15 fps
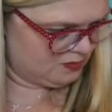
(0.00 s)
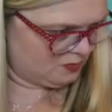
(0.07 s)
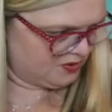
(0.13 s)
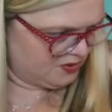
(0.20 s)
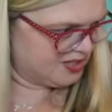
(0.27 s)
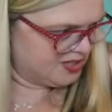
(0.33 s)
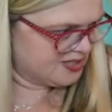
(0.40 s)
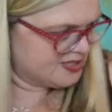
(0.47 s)

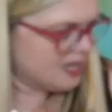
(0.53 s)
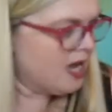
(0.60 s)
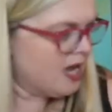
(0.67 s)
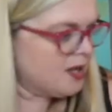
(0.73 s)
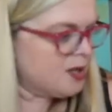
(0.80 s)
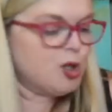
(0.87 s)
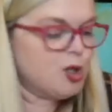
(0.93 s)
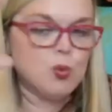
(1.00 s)
this.
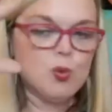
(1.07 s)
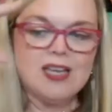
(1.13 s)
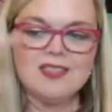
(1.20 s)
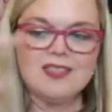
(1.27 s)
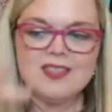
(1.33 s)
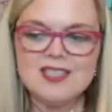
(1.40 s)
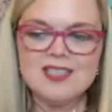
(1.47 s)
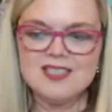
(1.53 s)
You will get the
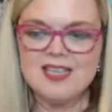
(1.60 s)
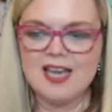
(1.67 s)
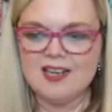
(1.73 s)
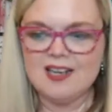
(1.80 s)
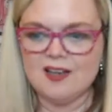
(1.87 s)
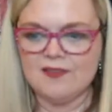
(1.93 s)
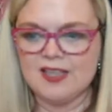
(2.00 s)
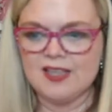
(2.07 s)
set
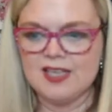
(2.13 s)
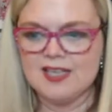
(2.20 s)
of these.